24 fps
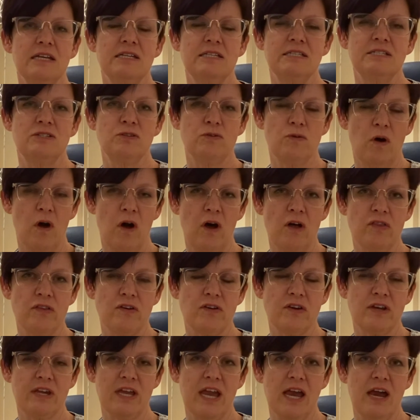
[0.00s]
do all
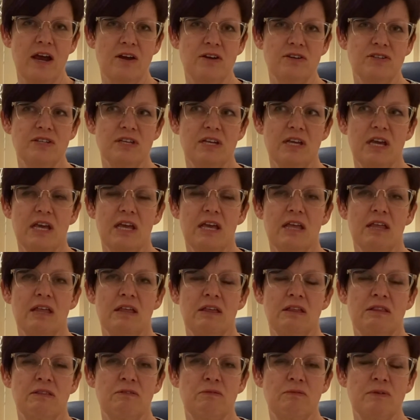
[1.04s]
their cares.
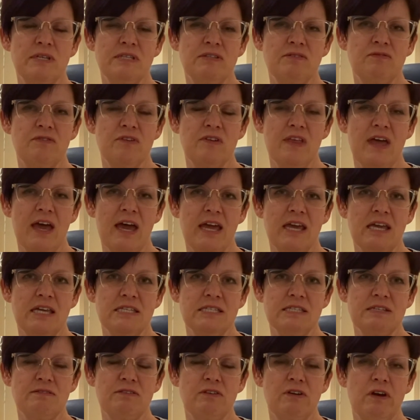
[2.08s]
And the reason for that
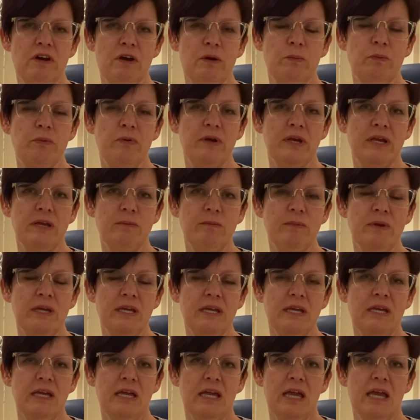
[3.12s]
is if they're a
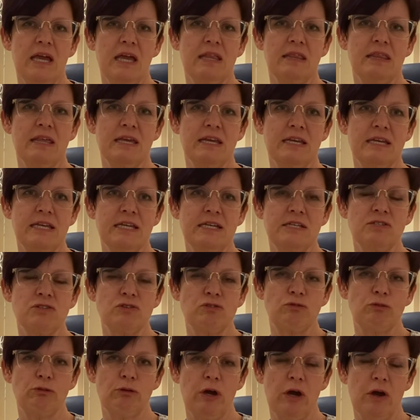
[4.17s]
preemie, they need to
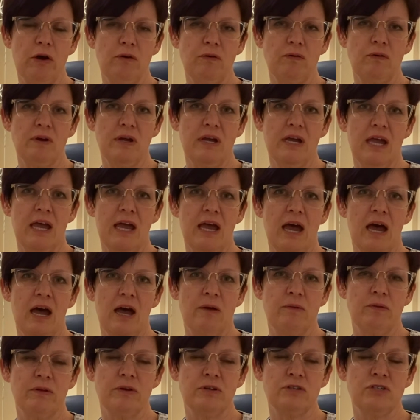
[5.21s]
grow.
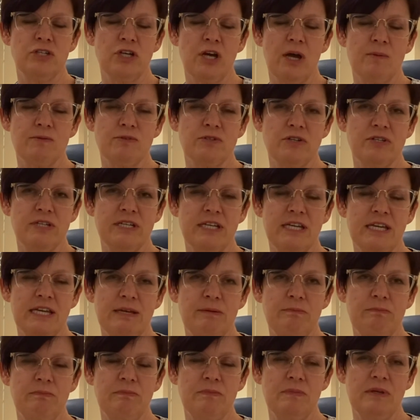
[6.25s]
Their jobs are to eat,
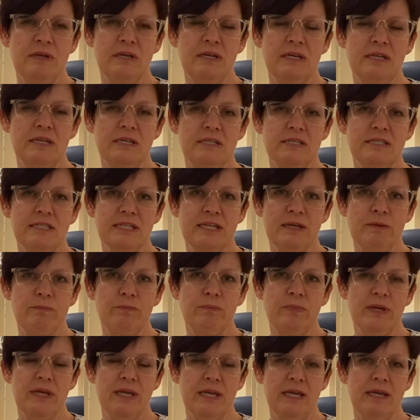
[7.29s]
sleep,
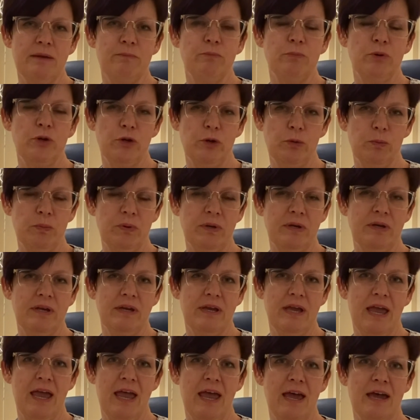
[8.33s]
pee, and poop,
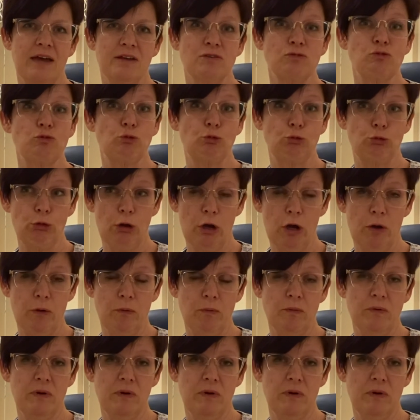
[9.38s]
and grow.